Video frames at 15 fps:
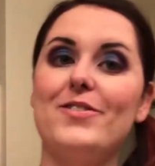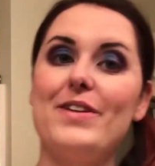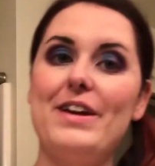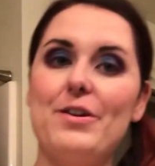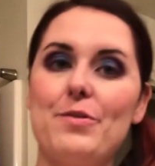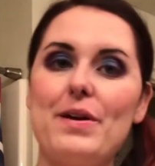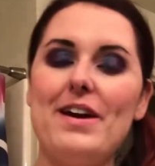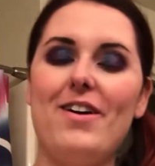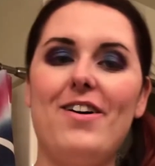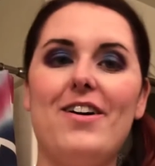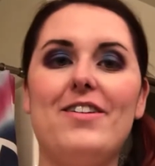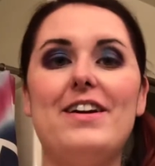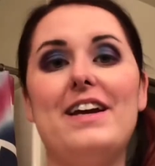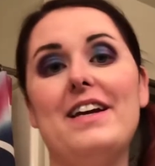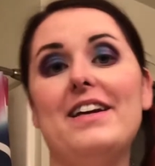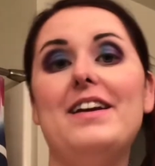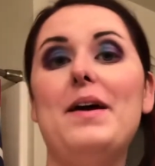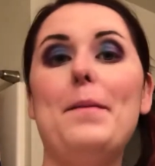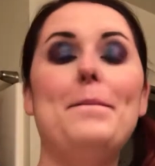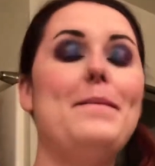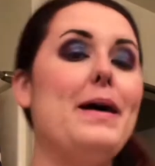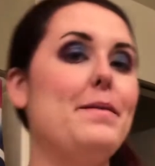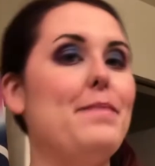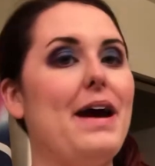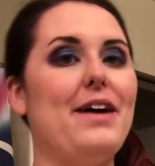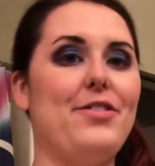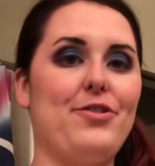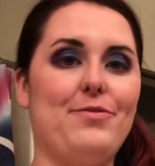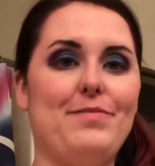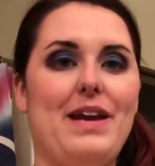here we are in my
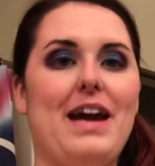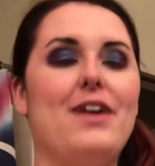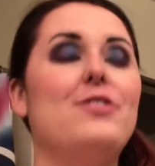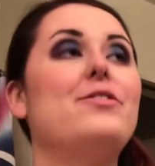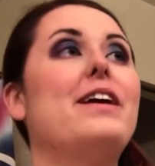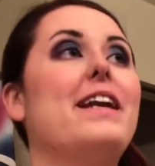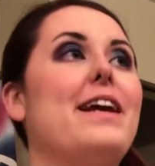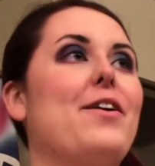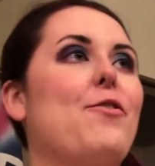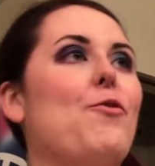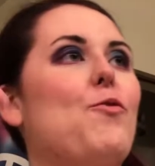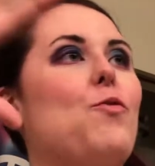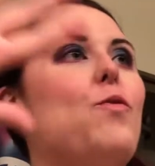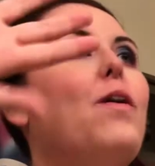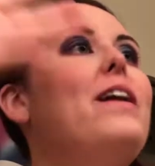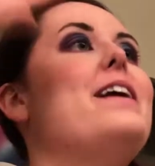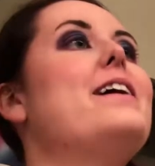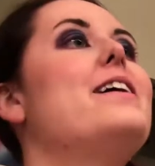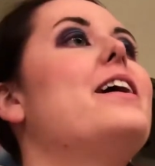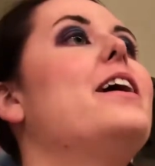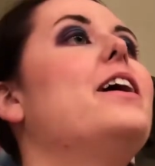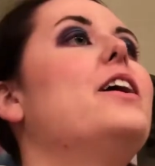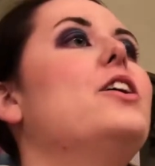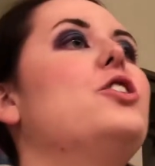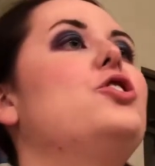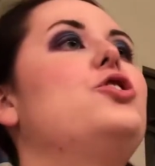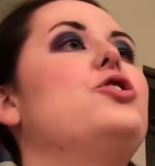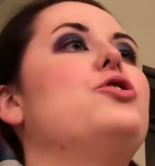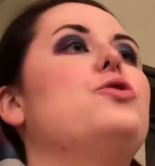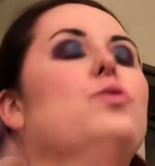bathroom now, getting ready
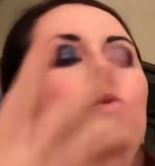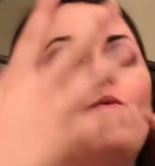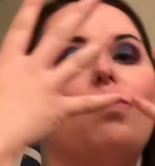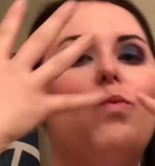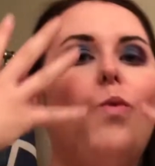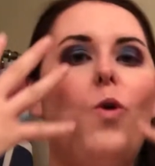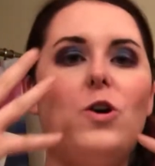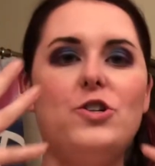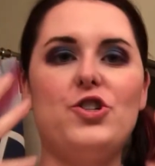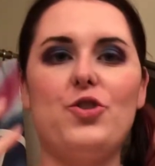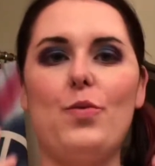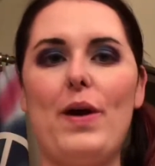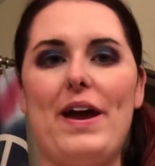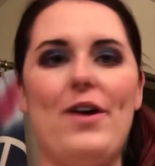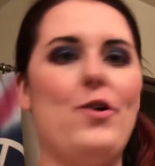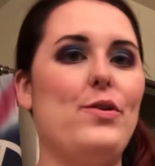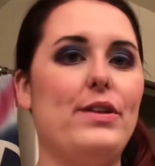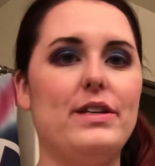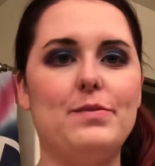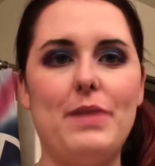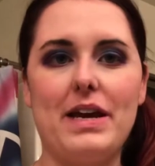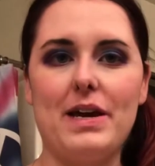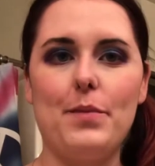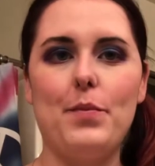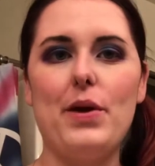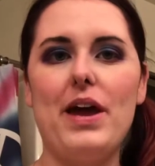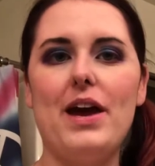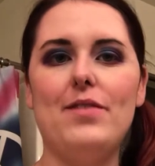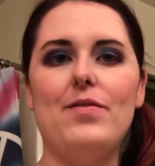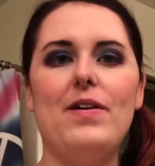to wash away all this makeup we
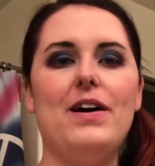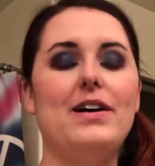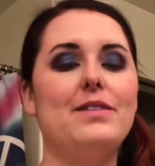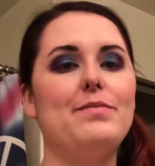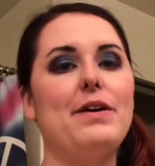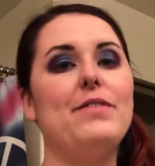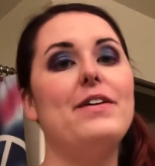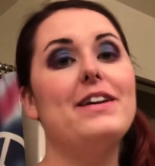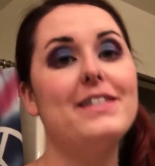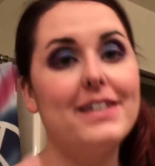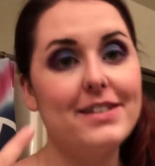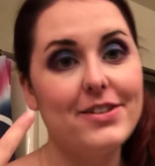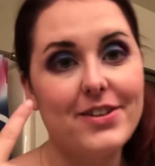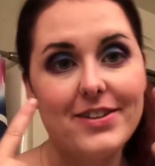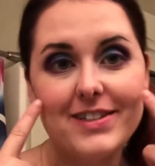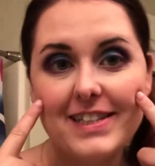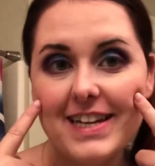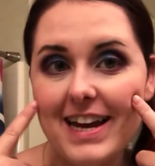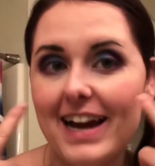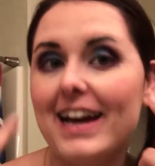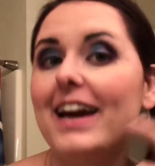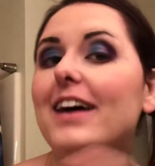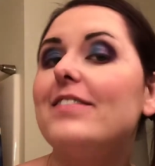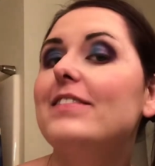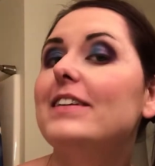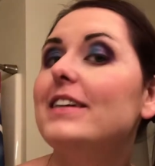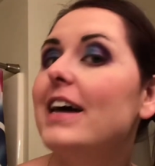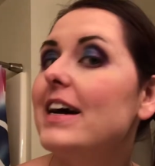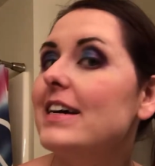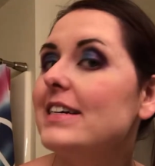have on my face. As you can see, I have a
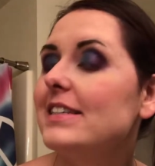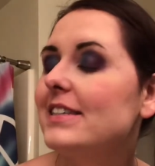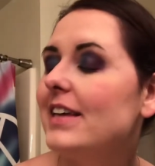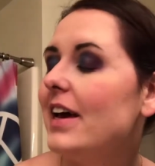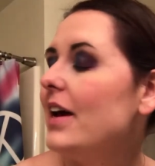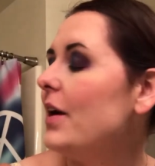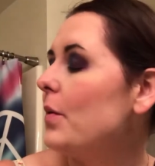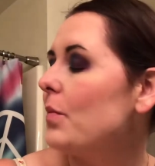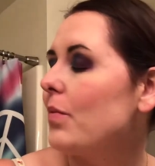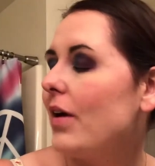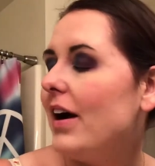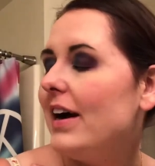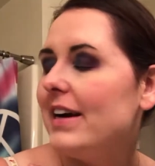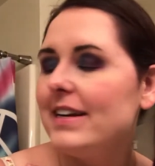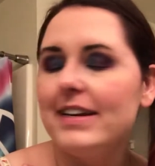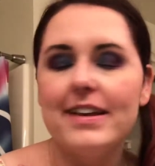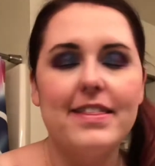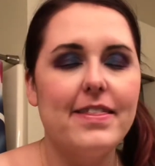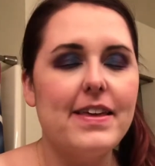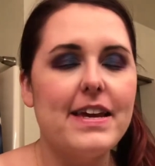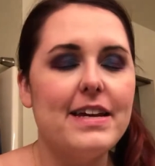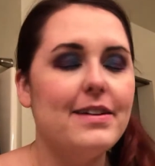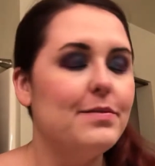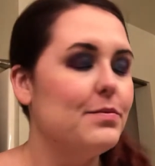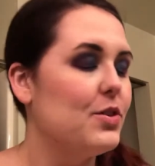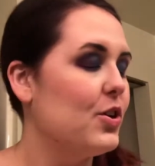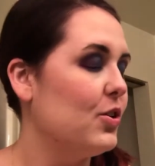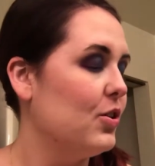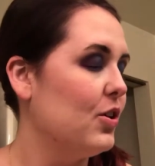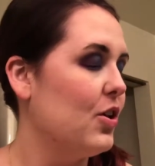nice Pride
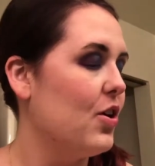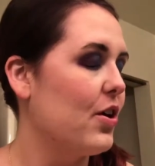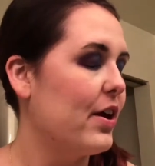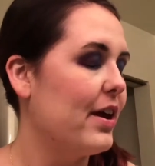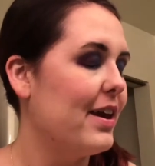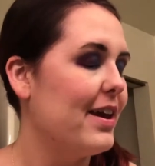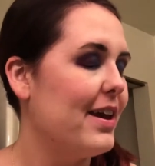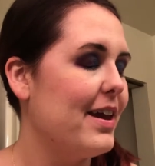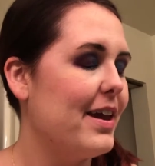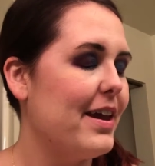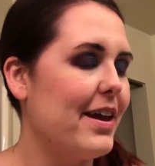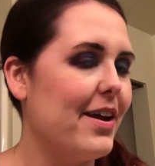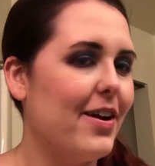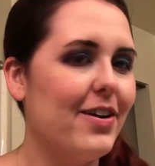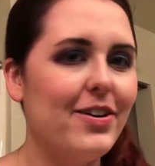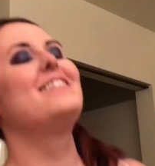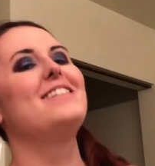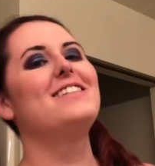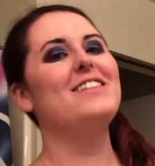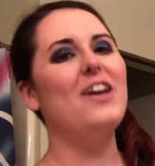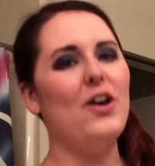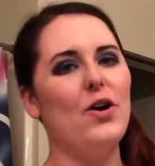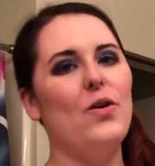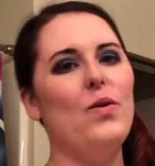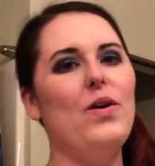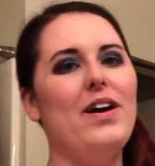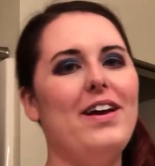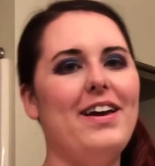themed look here. So